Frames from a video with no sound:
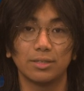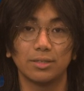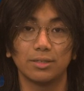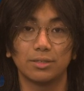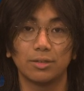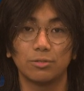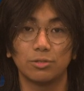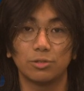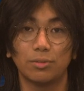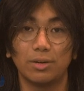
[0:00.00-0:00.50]

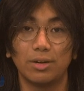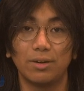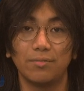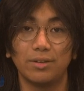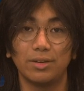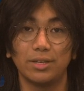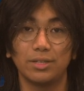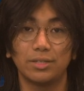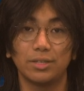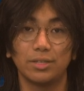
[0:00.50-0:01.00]
Coach Roth in
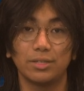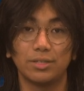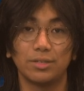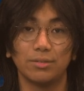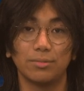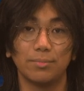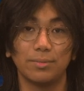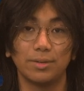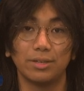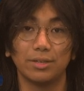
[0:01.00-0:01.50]
H A two
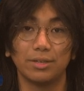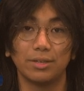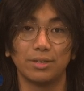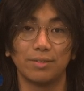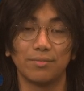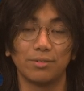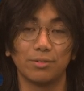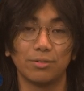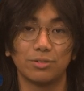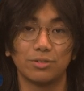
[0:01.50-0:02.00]
immediately if you're
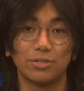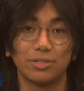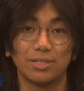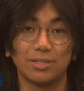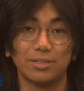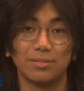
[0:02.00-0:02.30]
interested.